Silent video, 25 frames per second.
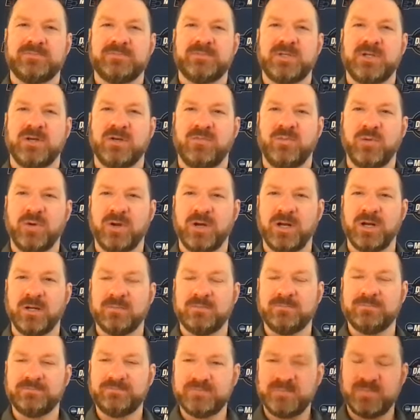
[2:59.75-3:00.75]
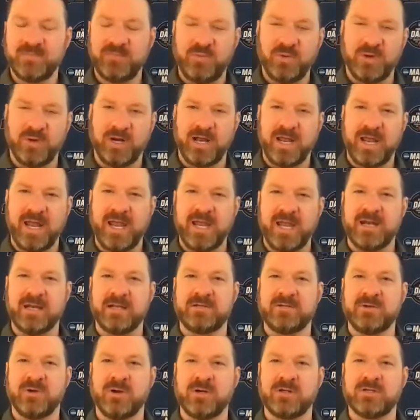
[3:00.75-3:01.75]
You know, if we're gonna hand
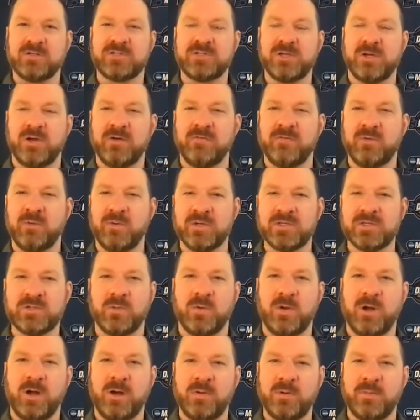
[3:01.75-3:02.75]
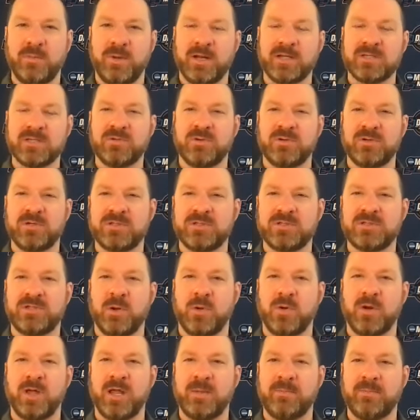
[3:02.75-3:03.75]
it to Arkansas every once in a while, we might as well just
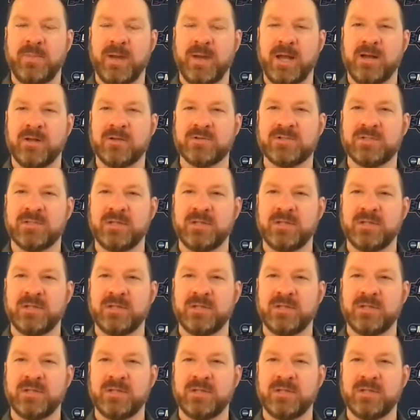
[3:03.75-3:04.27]
throw it out of bounds and